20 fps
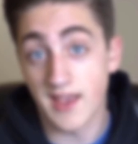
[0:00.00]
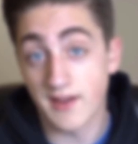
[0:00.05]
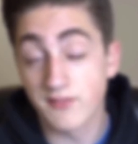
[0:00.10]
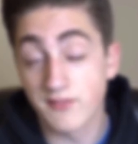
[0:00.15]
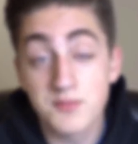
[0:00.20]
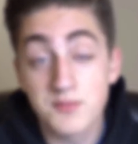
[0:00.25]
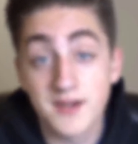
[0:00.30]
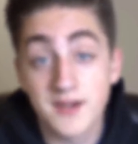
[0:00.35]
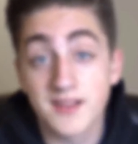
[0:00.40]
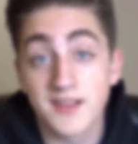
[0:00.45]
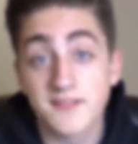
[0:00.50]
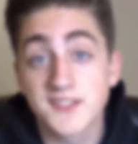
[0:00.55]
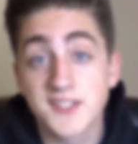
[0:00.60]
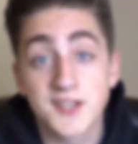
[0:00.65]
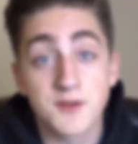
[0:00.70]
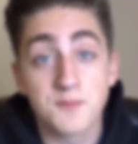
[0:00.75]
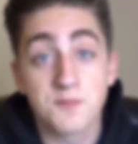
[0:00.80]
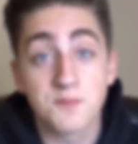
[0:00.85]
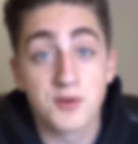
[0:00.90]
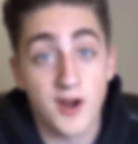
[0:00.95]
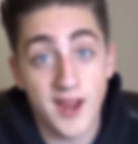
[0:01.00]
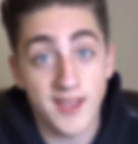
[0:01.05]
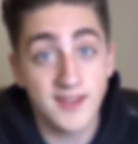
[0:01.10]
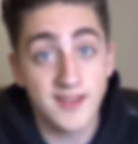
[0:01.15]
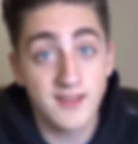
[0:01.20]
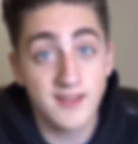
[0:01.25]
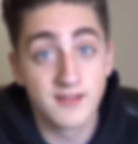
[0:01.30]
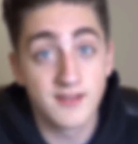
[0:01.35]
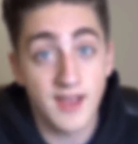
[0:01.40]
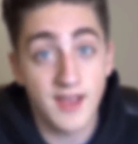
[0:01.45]
who also uses
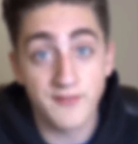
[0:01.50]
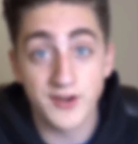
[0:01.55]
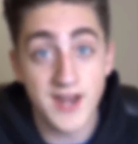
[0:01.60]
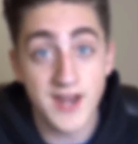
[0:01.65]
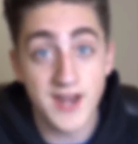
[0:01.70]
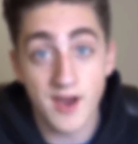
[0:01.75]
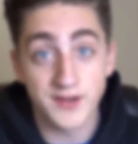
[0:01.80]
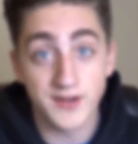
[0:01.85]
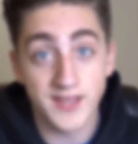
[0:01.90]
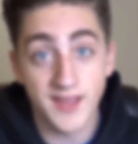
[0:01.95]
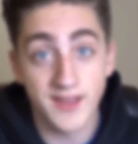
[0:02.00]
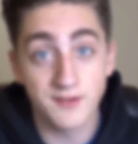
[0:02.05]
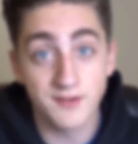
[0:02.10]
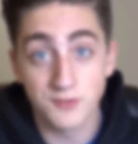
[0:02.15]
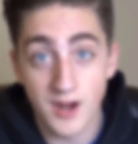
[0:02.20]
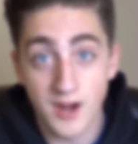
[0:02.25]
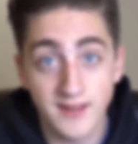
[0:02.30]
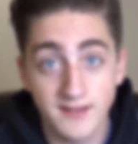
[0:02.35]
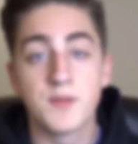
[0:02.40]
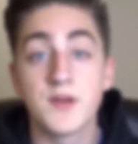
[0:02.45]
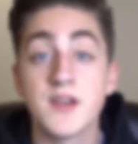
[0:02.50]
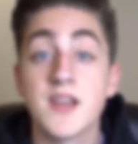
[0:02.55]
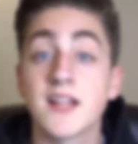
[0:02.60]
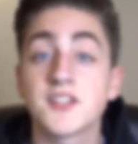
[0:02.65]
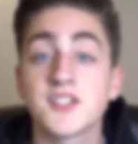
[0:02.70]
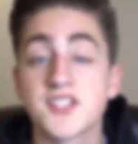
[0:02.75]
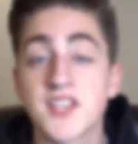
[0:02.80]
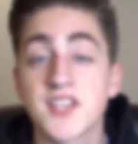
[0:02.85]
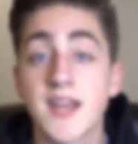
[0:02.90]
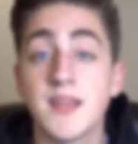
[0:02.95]
observational comedy in his
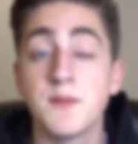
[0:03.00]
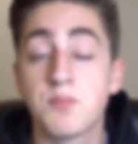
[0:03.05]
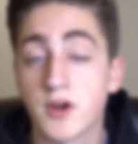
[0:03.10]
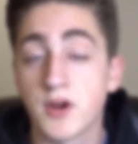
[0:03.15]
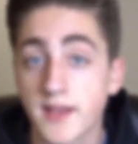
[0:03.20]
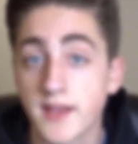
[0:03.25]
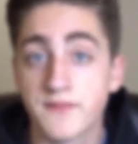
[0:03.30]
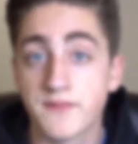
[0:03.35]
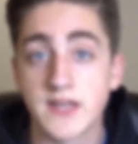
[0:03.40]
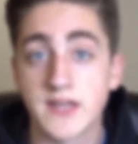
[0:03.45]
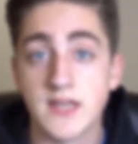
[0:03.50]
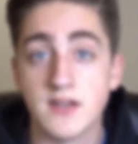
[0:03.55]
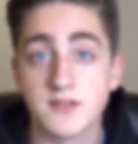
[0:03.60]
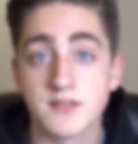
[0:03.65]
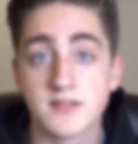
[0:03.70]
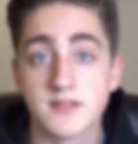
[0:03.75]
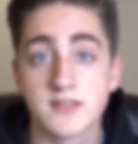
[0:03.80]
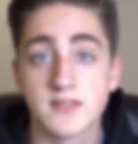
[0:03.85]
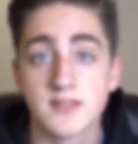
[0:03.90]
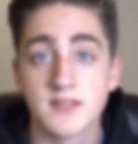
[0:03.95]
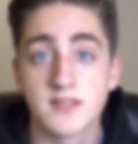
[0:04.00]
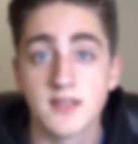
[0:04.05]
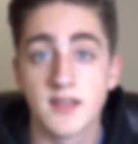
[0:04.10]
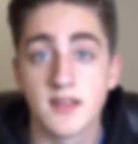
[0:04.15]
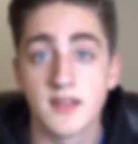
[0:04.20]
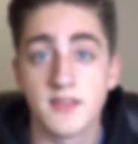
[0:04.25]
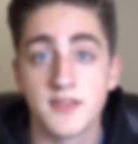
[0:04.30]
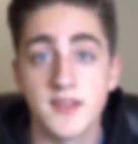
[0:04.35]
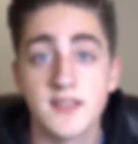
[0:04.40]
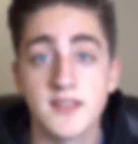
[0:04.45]
commentary, had
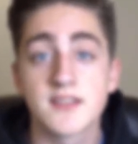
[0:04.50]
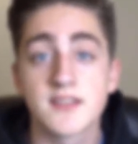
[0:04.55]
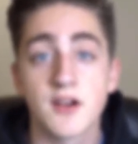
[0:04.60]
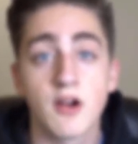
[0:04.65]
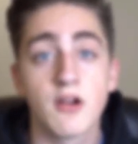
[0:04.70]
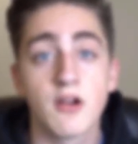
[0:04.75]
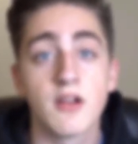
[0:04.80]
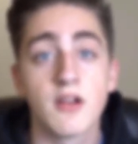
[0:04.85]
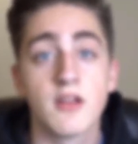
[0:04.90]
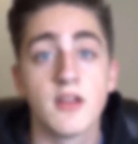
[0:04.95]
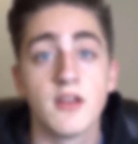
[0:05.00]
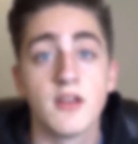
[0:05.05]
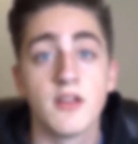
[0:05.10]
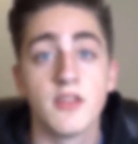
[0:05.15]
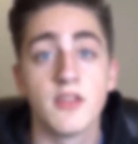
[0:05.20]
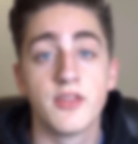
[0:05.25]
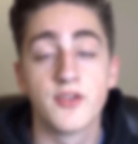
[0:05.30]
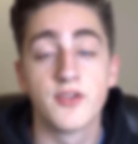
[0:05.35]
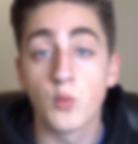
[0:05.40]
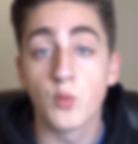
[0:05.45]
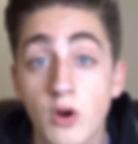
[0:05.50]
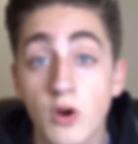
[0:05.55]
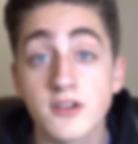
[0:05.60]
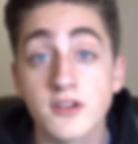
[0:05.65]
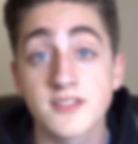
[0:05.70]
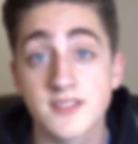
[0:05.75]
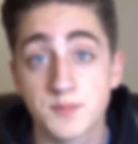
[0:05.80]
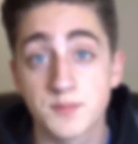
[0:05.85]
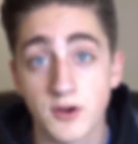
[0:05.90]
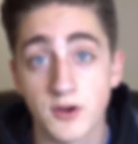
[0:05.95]
commented on a scene in the same
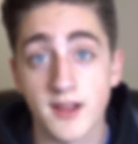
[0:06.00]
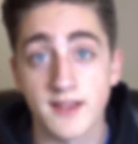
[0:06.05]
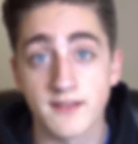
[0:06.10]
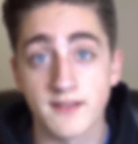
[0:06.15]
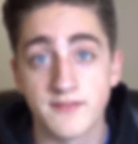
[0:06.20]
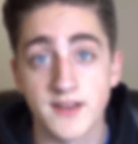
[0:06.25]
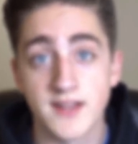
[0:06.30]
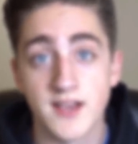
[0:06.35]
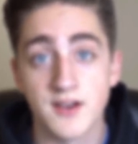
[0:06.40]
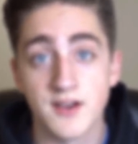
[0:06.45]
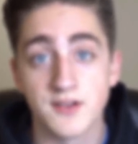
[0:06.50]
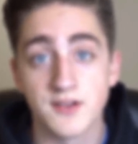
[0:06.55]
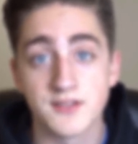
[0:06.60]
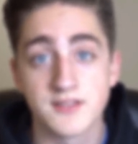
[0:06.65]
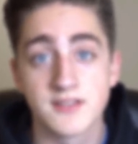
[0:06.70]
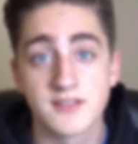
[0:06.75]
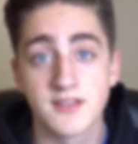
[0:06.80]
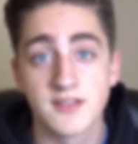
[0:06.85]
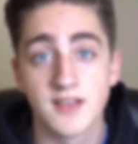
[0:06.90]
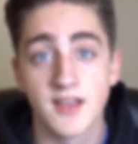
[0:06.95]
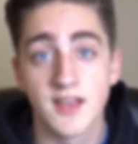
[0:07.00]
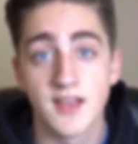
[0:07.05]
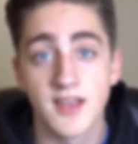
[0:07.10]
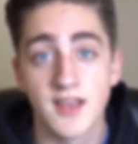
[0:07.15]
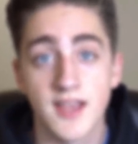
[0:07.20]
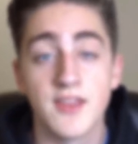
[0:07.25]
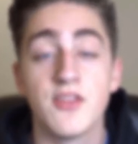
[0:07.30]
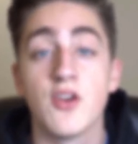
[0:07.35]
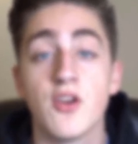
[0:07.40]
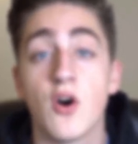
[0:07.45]
video that Danny was also
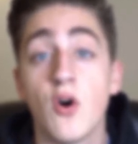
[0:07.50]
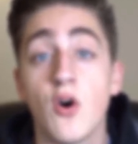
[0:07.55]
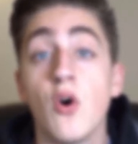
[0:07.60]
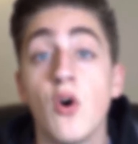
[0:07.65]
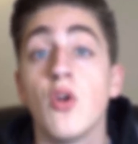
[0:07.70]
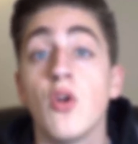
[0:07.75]
reacting to.